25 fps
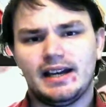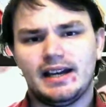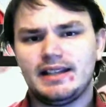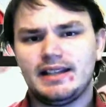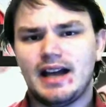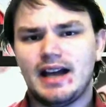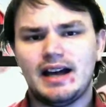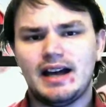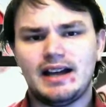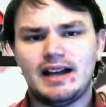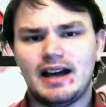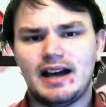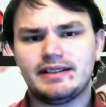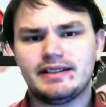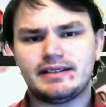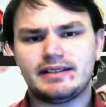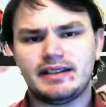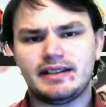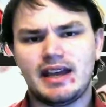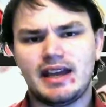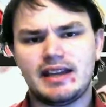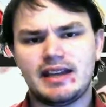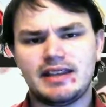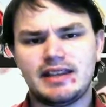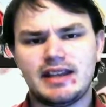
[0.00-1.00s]

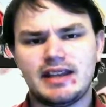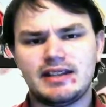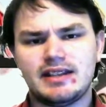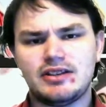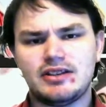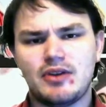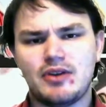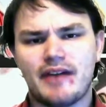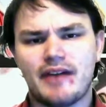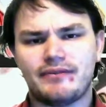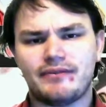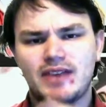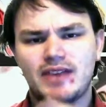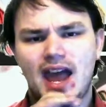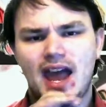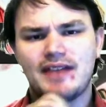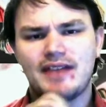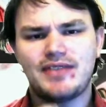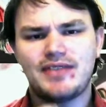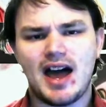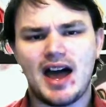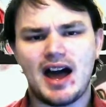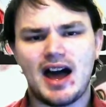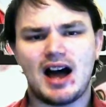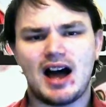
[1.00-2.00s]
And then you have to add
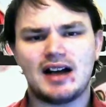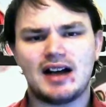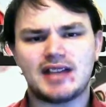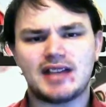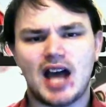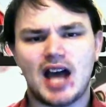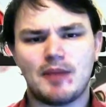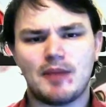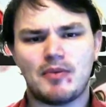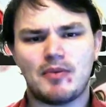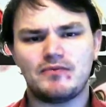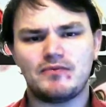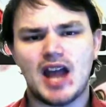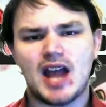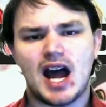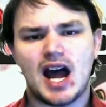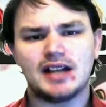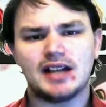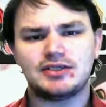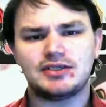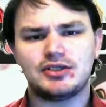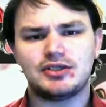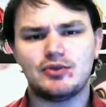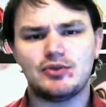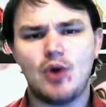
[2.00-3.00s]
that on top of
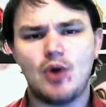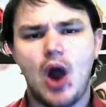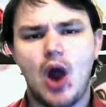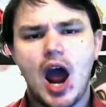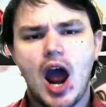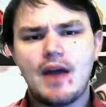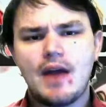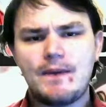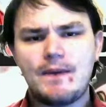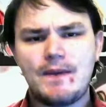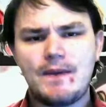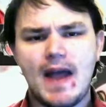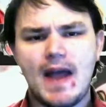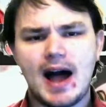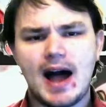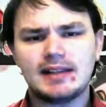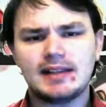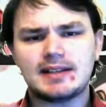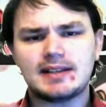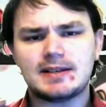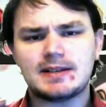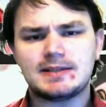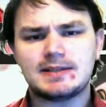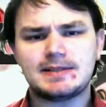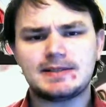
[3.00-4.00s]
Natsu not
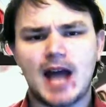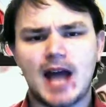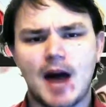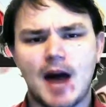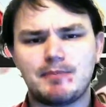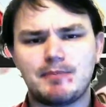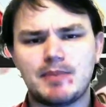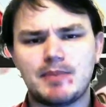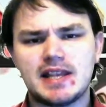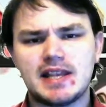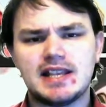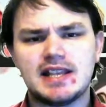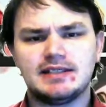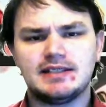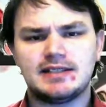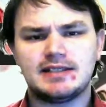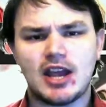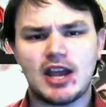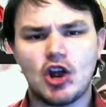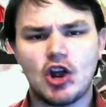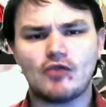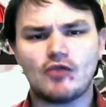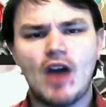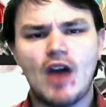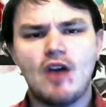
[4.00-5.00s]
stopping
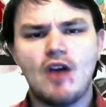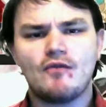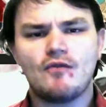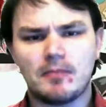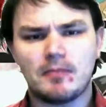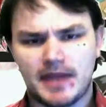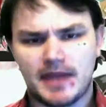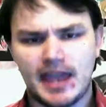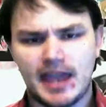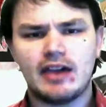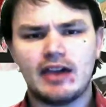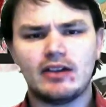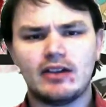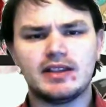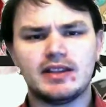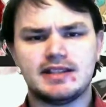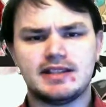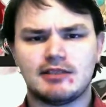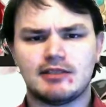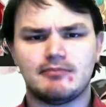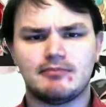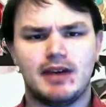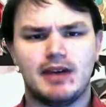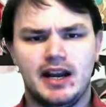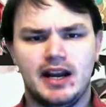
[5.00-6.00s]
Zeref from killing
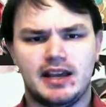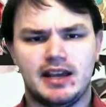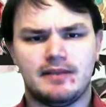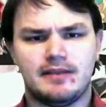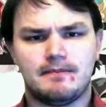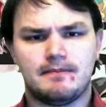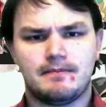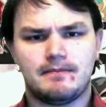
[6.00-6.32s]
somebody.